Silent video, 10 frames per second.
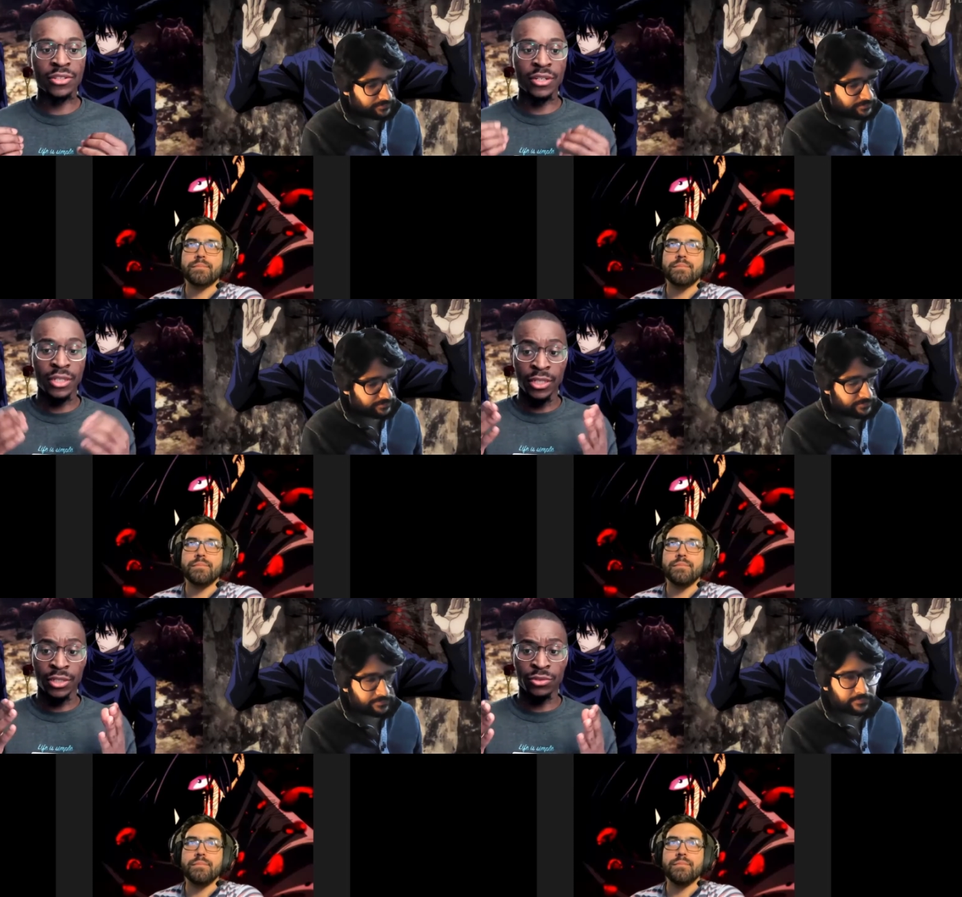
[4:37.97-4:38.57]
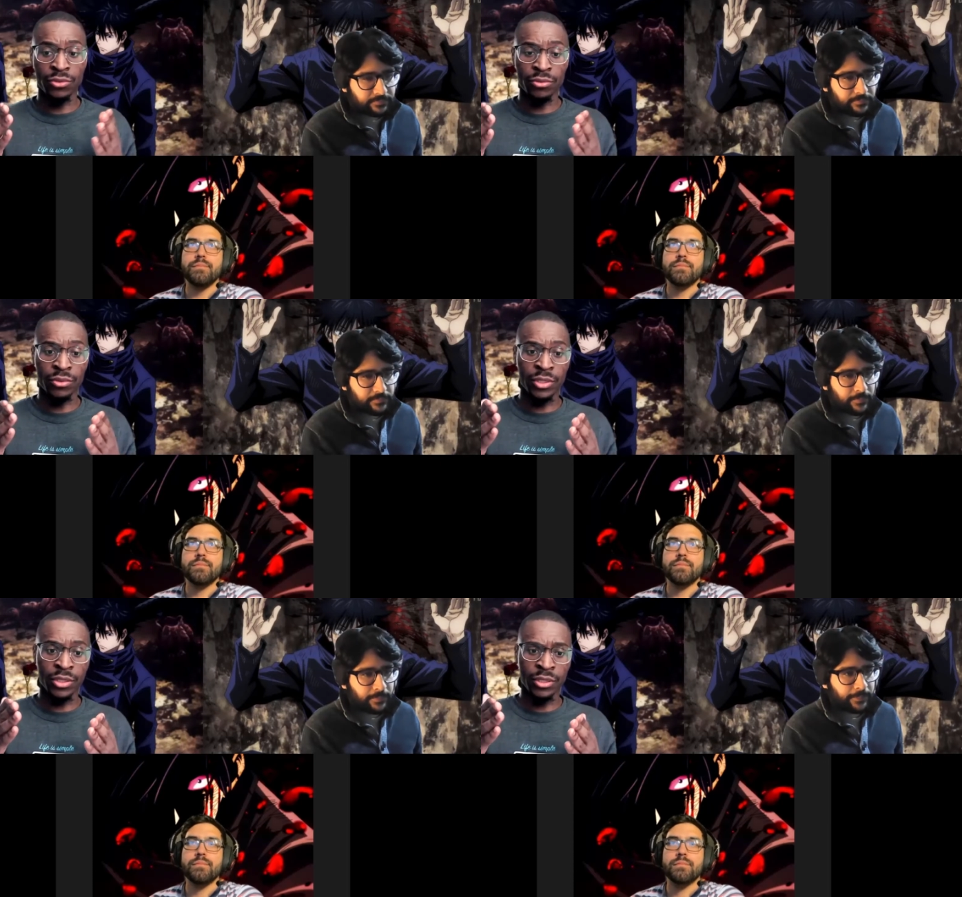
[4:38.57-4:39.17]
Speaker 1: into
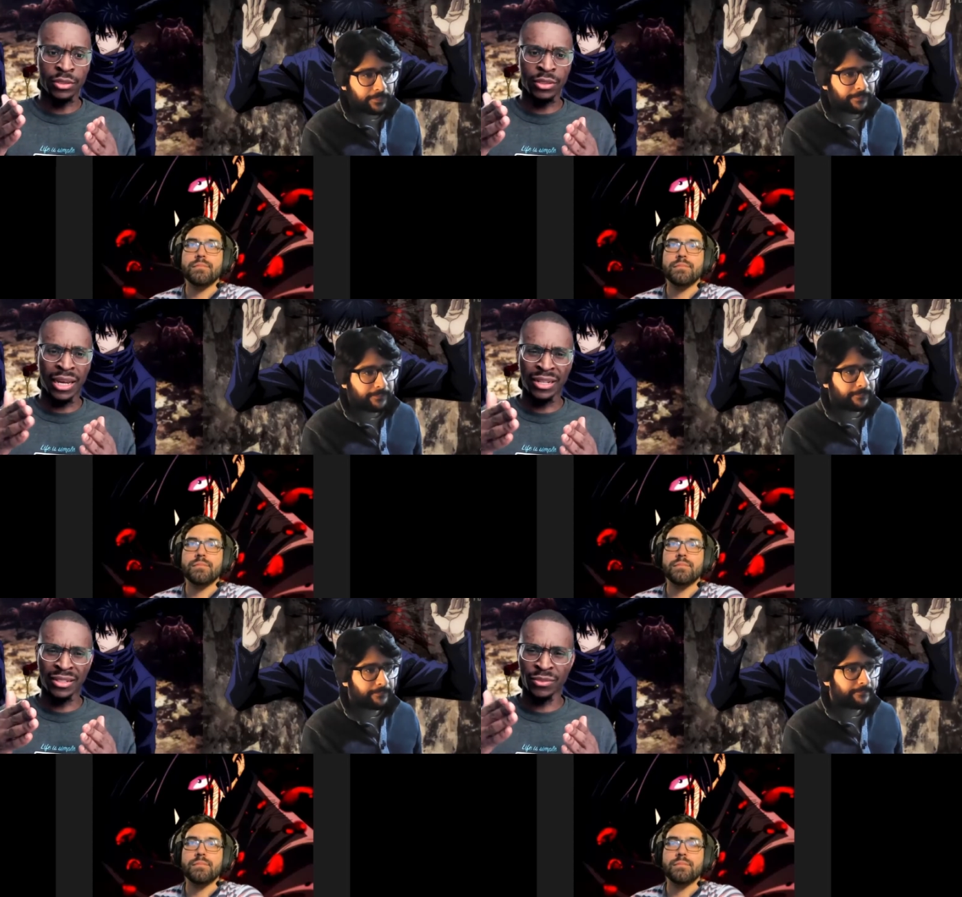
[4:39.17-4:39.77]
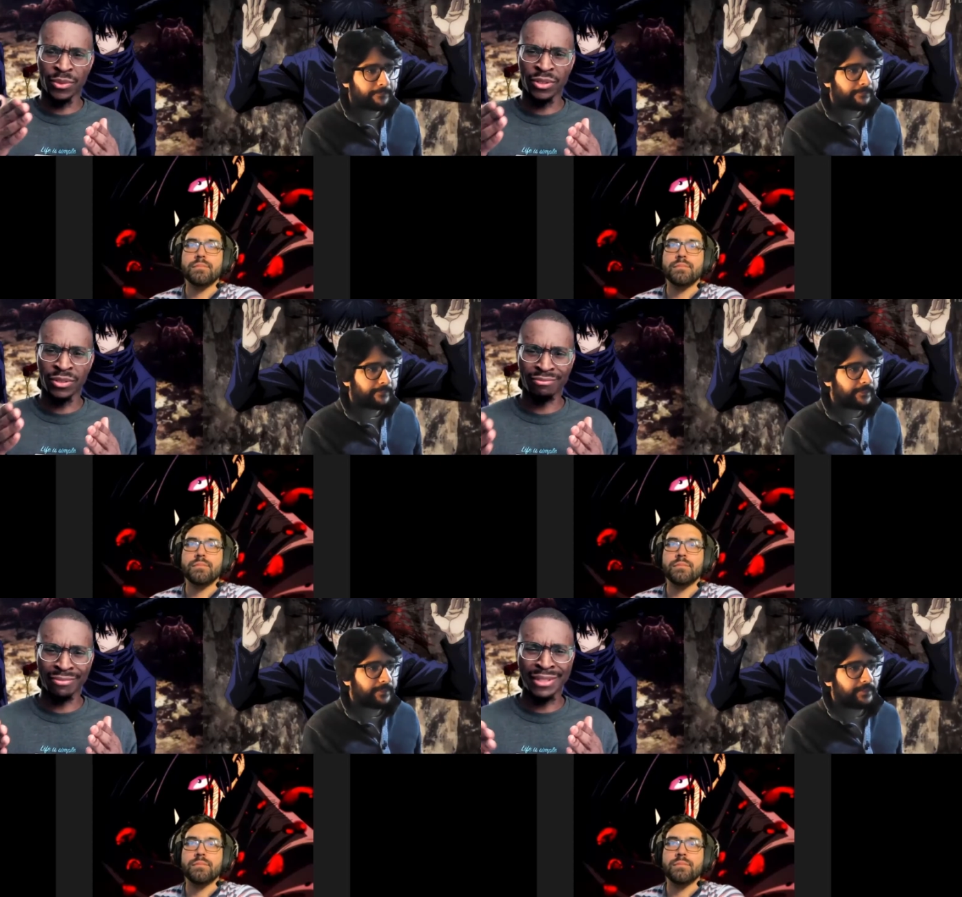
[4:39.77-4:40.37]
the how does this work?
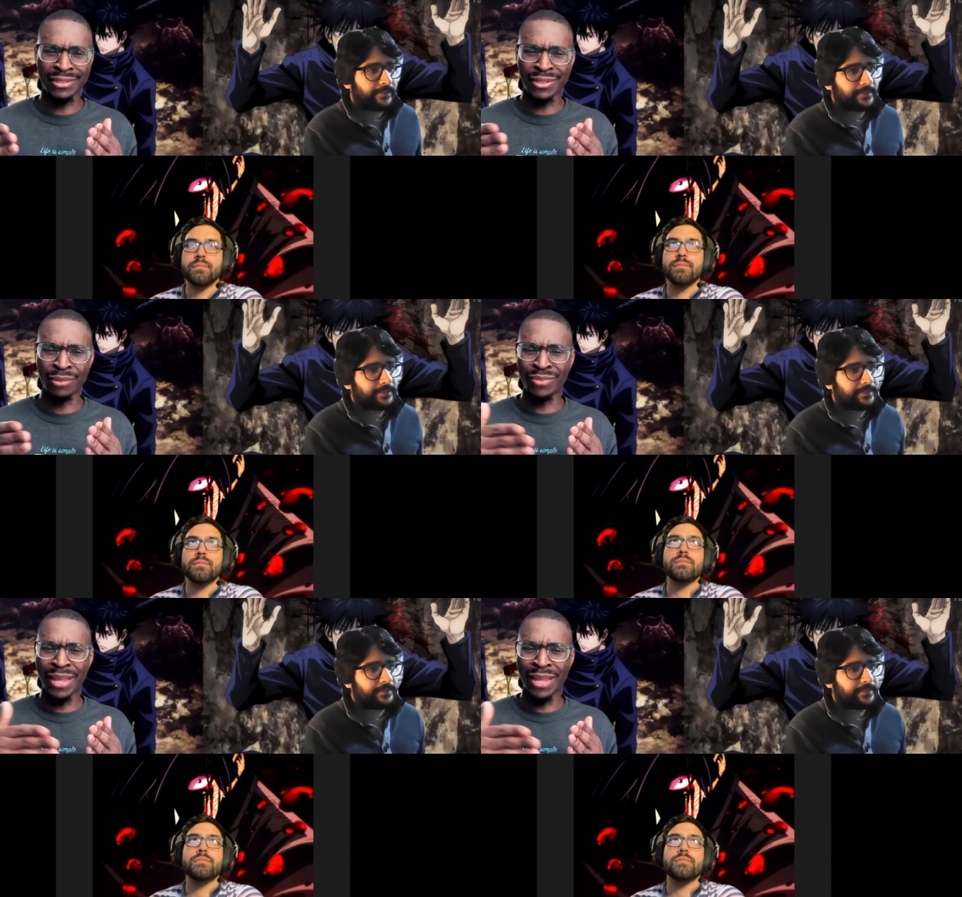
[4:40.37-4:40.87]
There's some